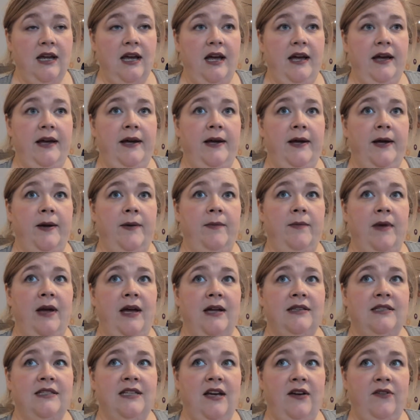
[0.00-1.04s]

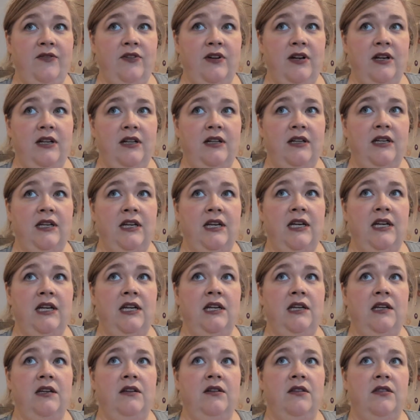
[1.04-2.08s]
I
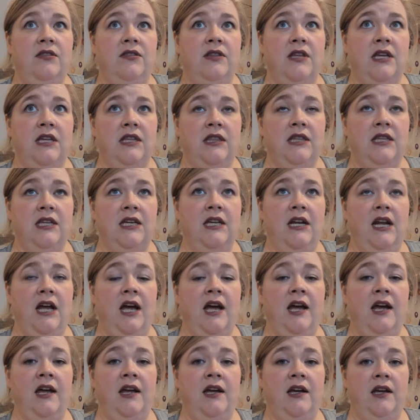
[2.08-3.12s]
definitely think that
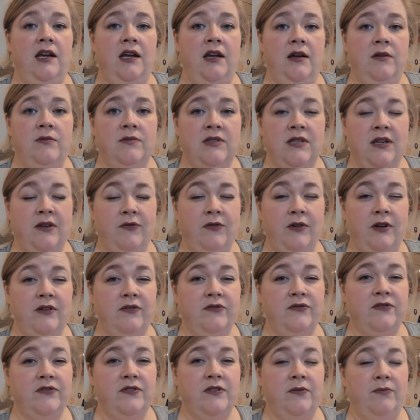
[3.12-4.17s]
I am suffering
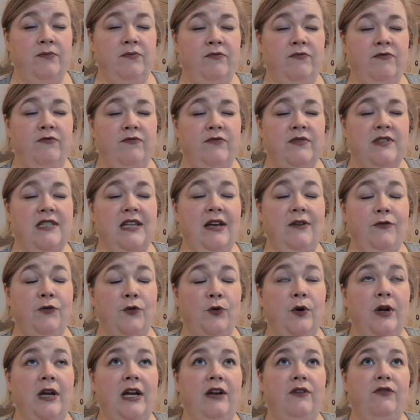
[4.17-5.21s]
from
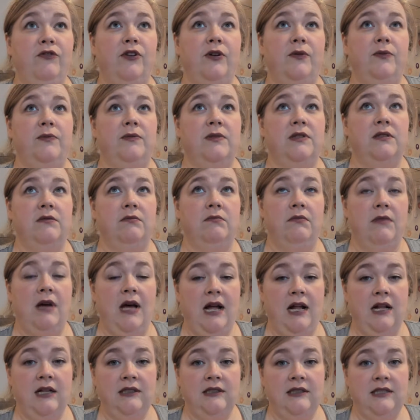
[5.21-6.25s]
some
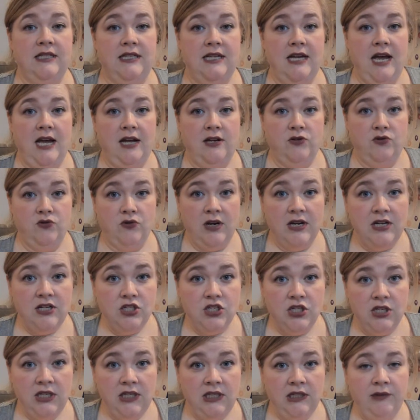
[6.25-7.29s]
mild
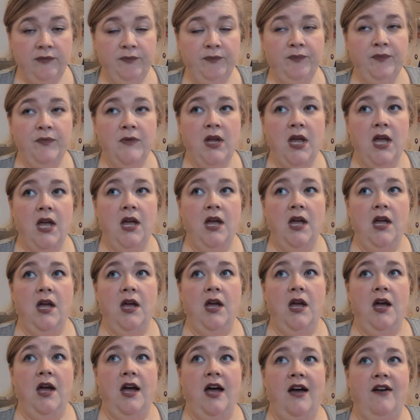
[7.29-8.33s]
dehydration.
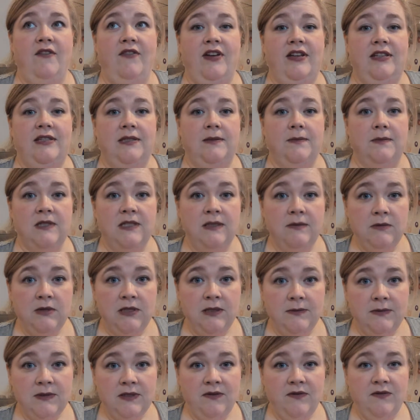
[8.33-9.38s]
I've had some
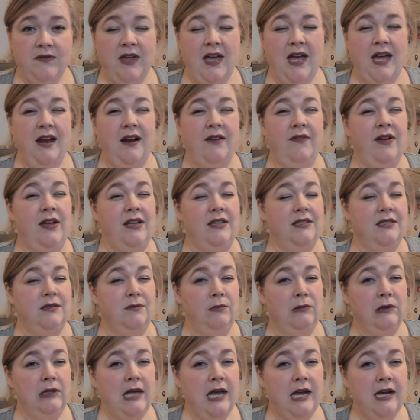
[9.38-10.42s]
symptoms of that. I've had
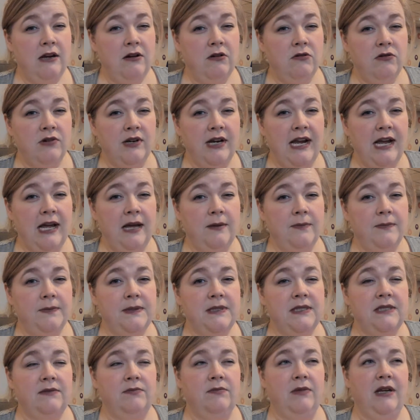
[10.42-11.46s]
some leg
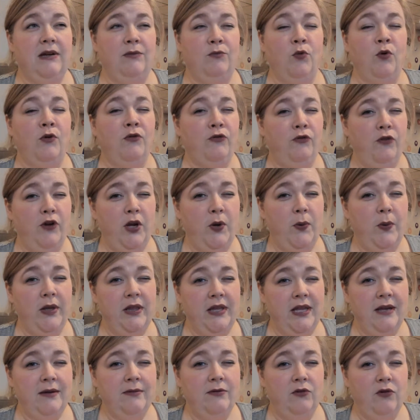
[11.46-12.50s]
cramps, like more frequent
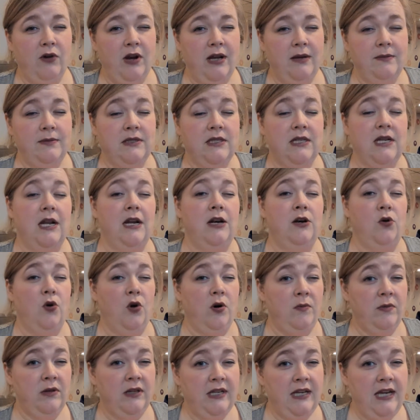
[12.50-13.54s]
leg cramps than I
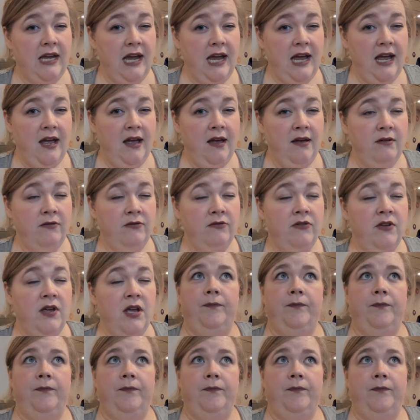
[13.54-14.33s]
normally have.